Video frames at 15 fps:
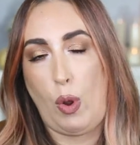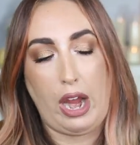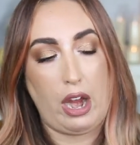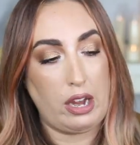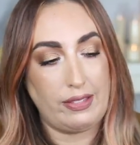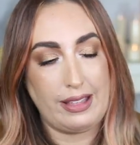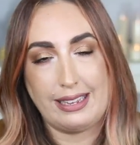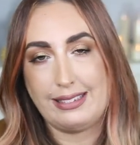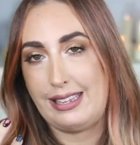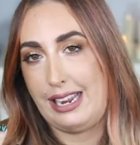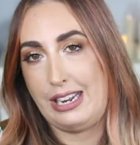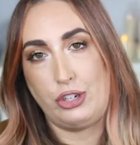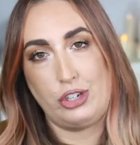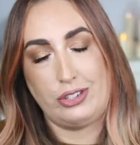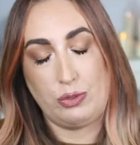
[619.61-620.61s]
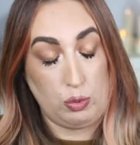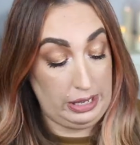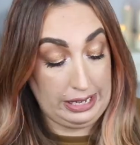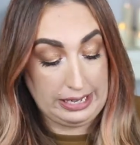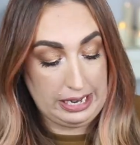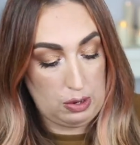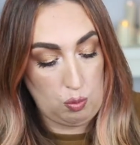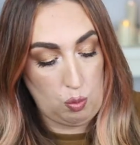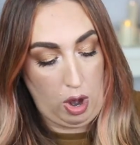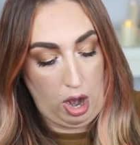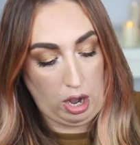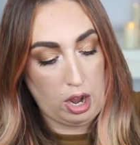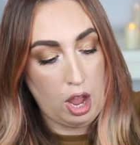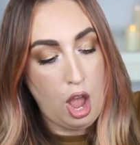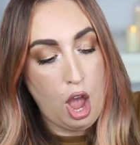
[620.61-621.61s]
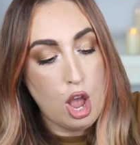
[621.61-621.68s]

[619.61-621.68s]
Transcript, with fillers: wearing this and it just really didn't work.